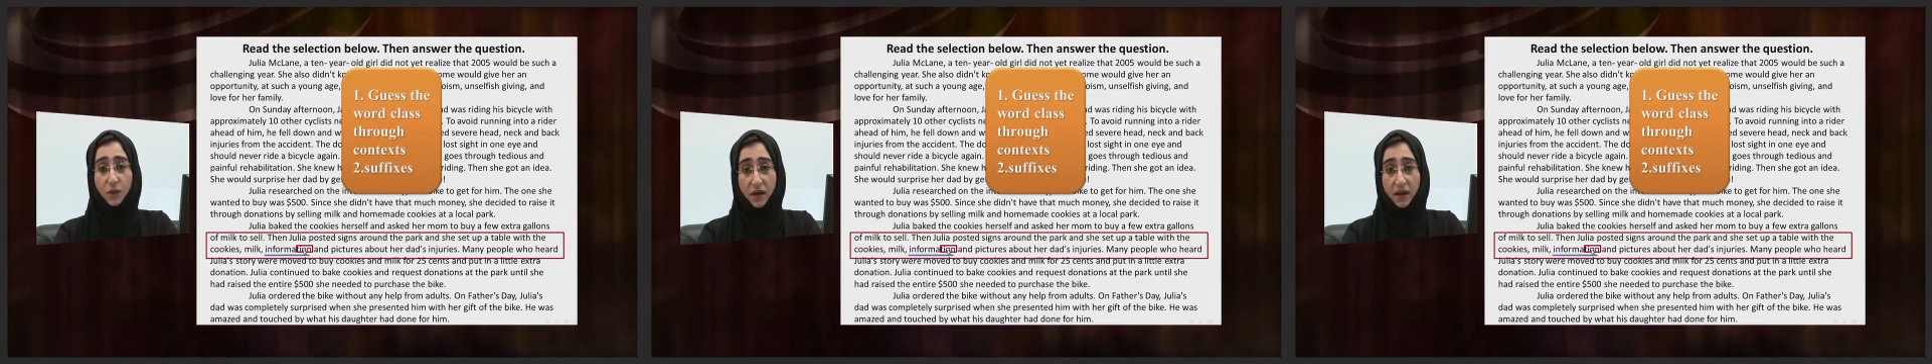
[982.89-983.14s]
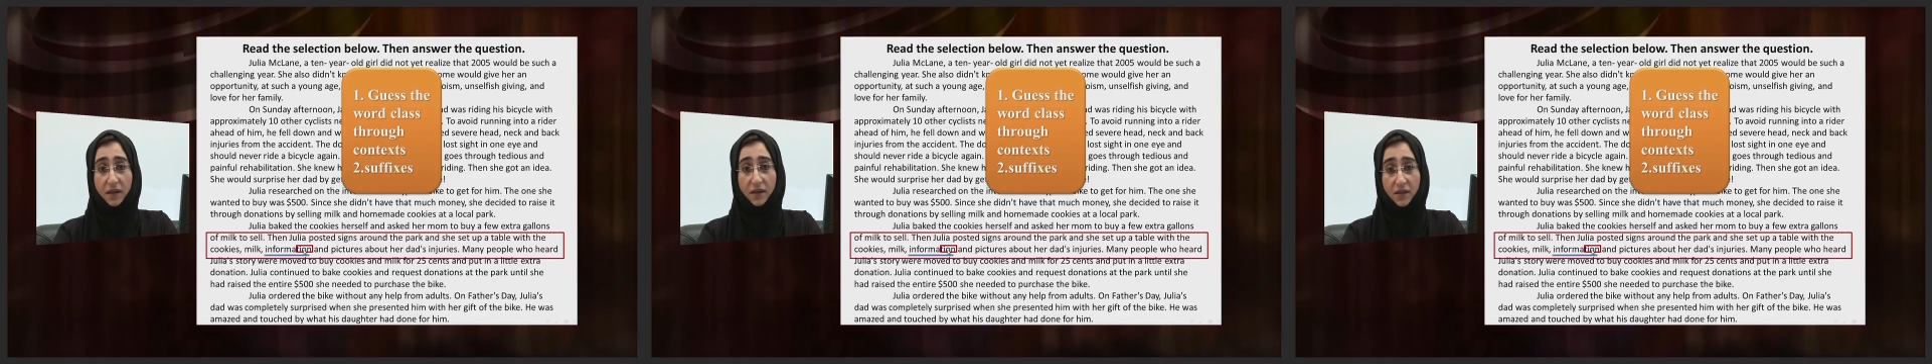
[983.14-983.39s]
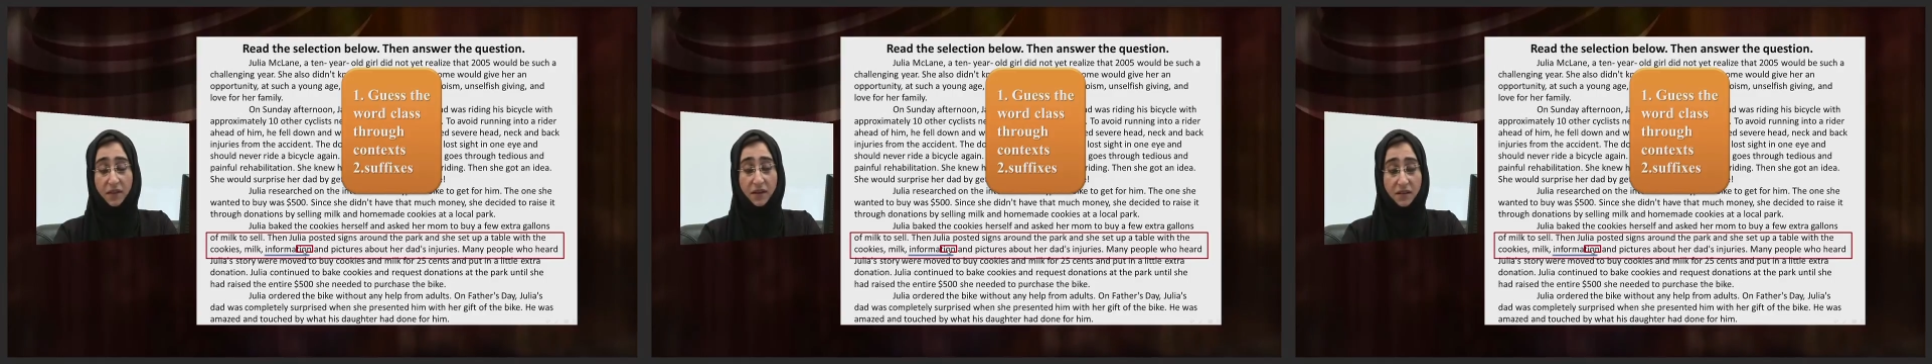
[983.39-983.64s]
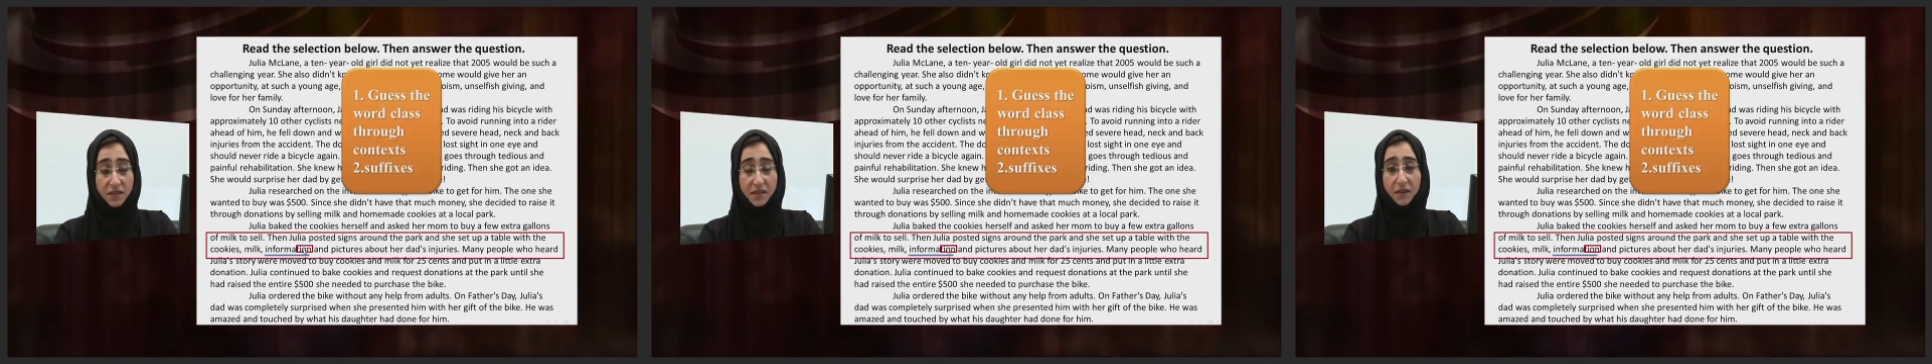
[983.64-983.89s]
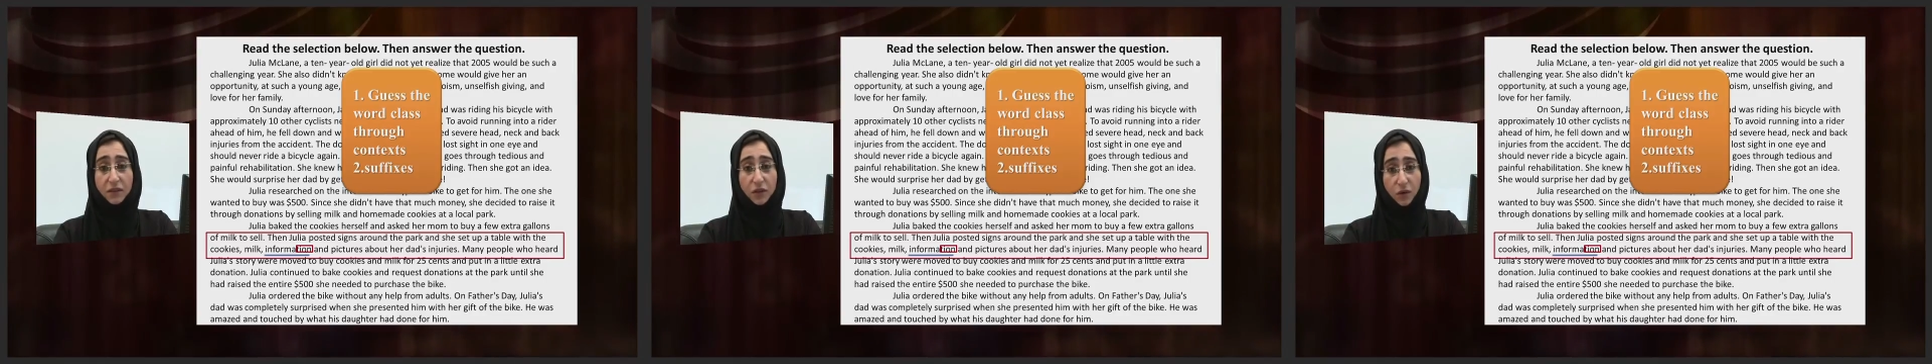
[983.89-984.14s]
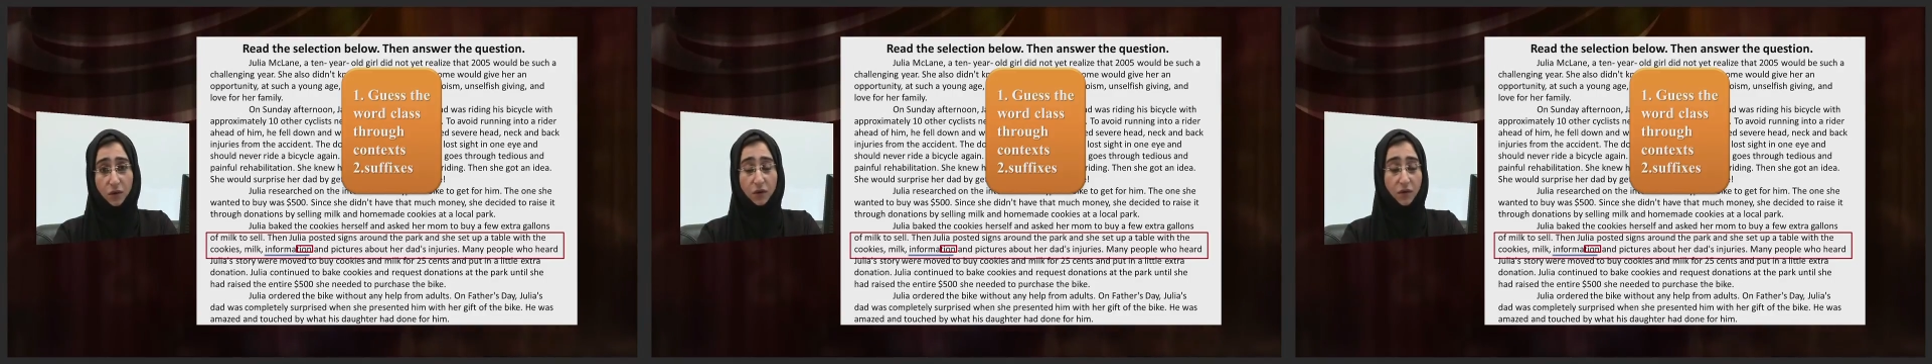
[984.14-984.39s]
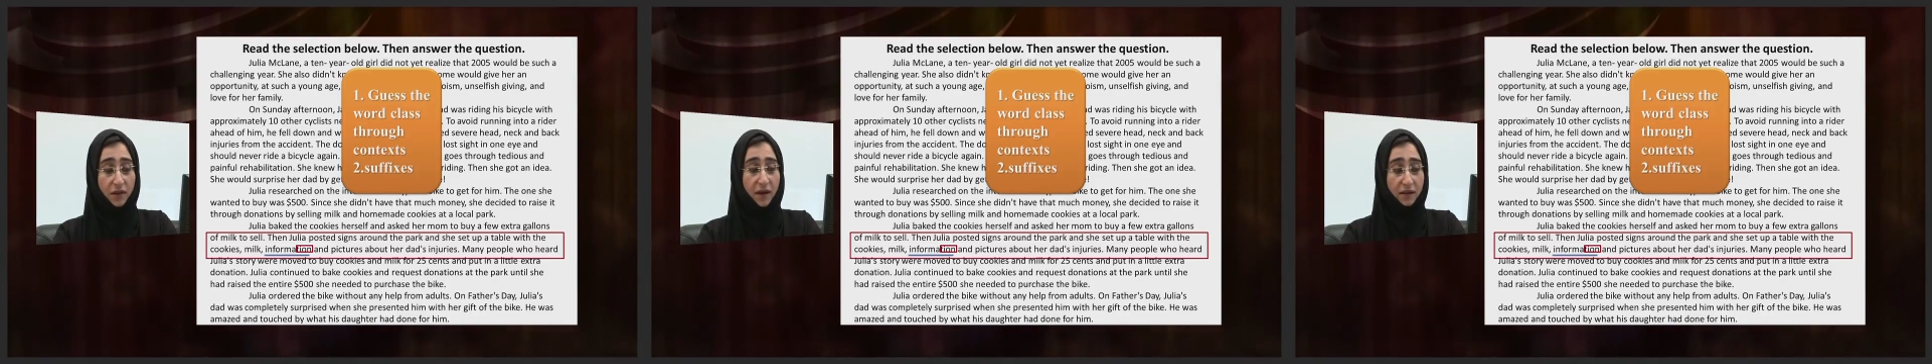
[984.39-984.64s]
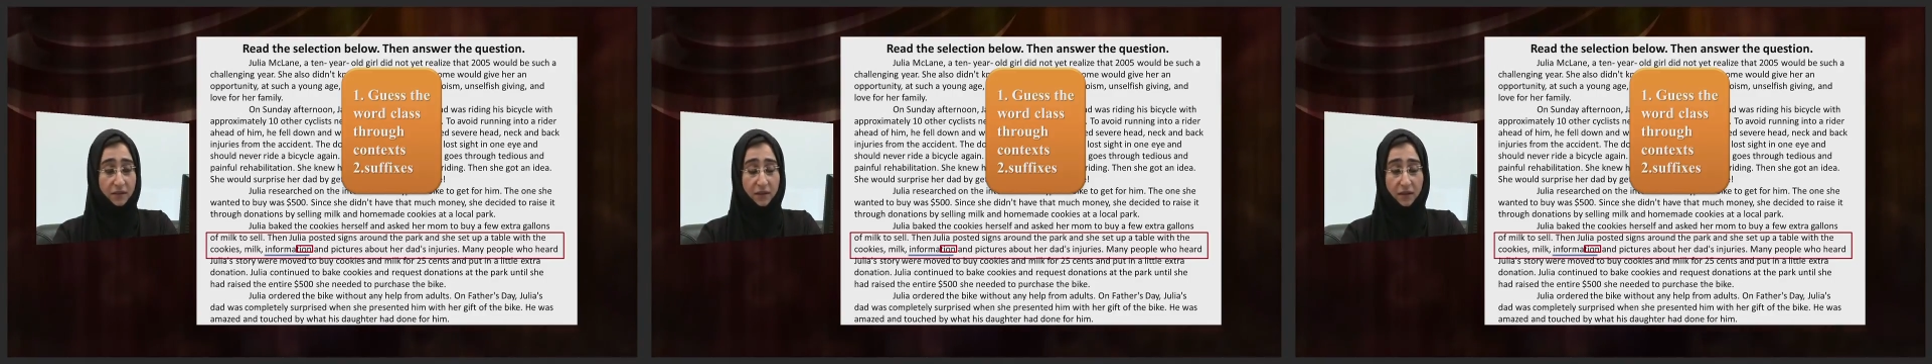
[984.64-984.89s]
137, you will know the
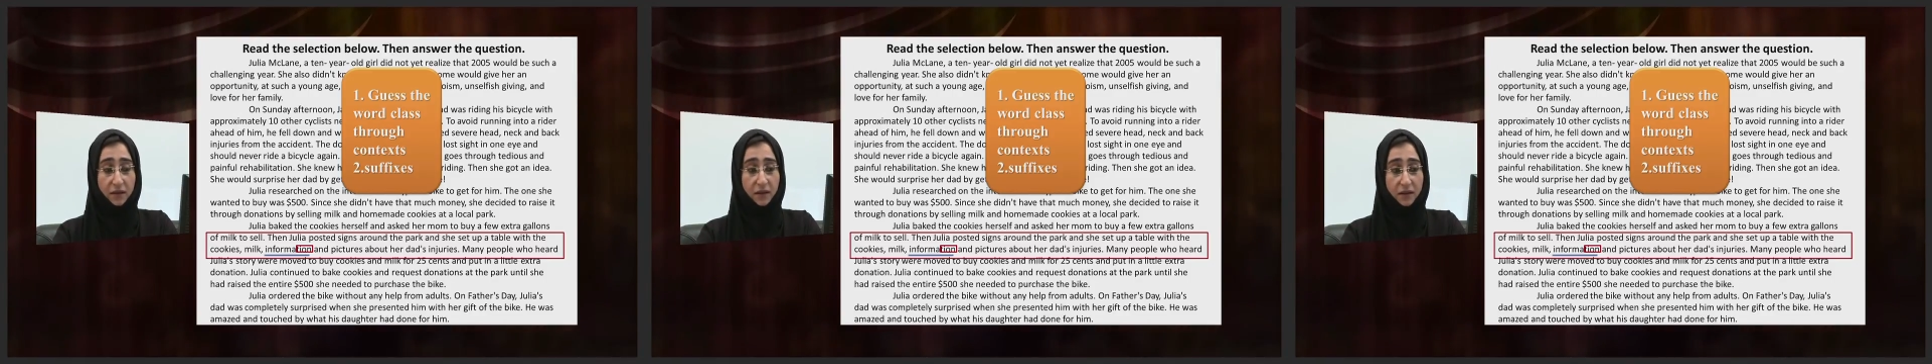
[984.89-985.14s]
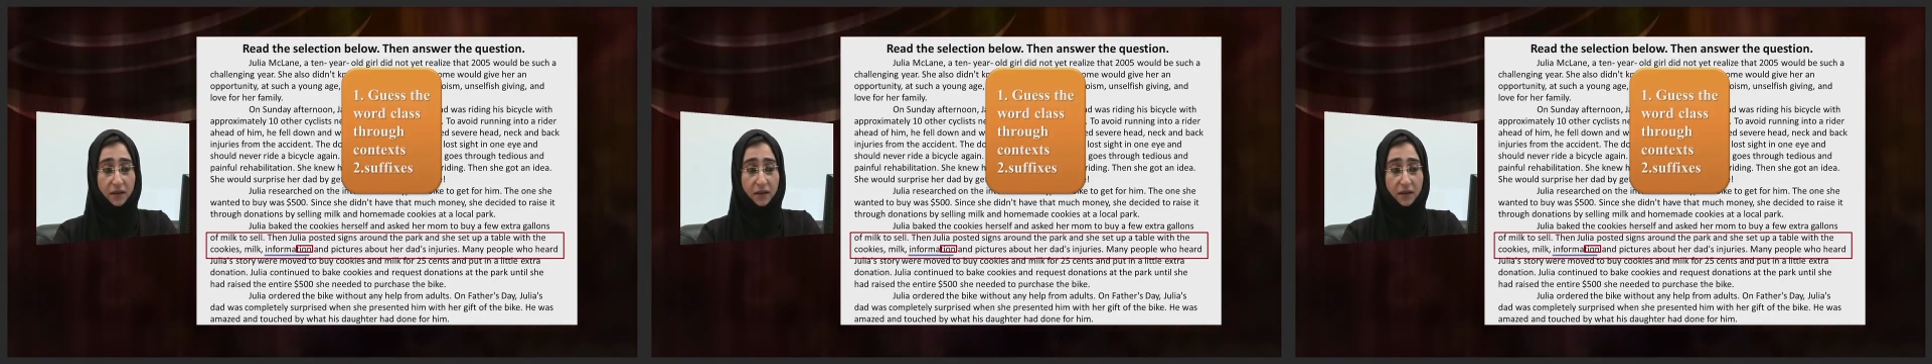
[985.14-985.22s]
answer.